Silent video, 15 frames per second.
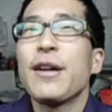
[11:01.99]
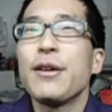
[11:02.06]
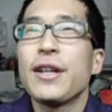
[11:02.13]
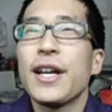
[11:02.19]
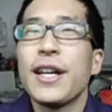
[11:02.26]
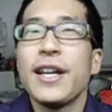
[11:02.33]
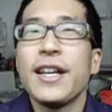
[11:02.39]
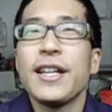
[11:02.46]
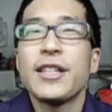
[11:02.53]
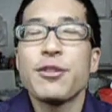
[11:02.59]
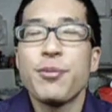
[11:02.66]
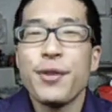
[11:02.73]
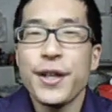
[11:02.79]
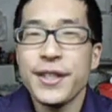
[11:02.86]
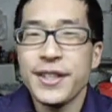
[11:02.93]
could I
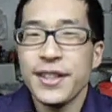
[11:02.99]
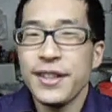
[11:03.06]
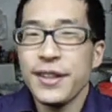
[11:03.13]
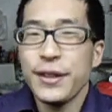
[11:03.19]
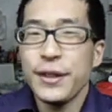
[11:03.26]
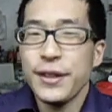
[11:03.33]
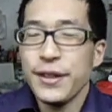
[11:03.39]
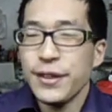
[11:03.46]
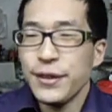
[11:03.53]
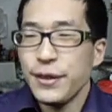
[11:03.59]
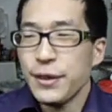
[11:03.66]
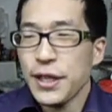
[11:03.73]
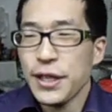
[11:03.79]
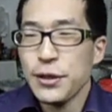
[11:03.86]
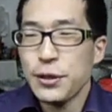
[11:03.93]
express it? You
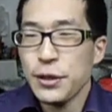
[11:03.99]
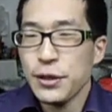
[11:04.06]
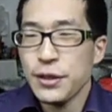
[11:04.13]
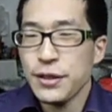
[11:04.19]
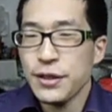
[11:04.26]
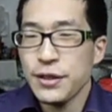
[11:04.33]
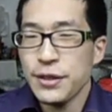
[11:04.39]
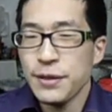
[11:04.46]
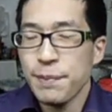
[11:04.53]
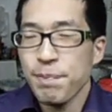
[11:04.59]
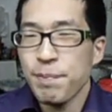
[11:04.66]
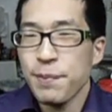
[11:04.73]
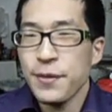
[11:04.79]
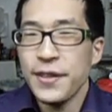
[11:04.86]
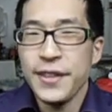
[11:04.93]
can just
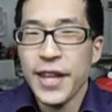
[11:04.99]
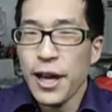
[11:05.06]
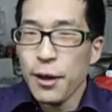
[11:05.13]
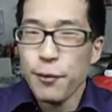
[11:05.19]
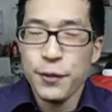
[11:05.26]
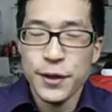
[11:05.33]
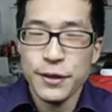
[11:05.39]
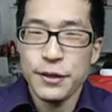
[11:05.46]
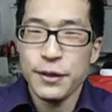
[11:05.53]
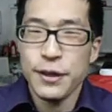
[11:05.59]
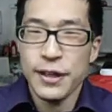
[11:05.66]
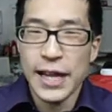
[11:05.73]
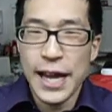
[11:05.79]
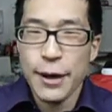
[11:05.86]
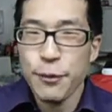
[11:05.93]
delve into the
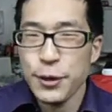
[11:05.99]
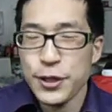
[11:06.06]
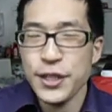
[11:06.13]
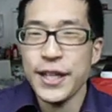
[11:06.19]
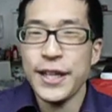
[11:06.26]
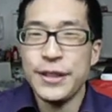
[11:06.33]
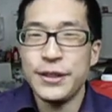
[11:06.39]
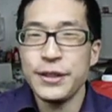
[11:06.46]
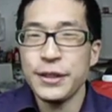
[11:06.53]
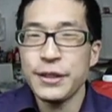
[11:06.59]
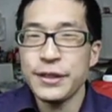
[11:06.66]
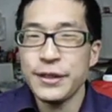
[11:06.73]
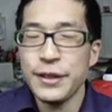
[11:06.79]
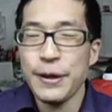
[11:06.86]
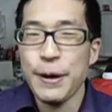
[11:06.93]
language and just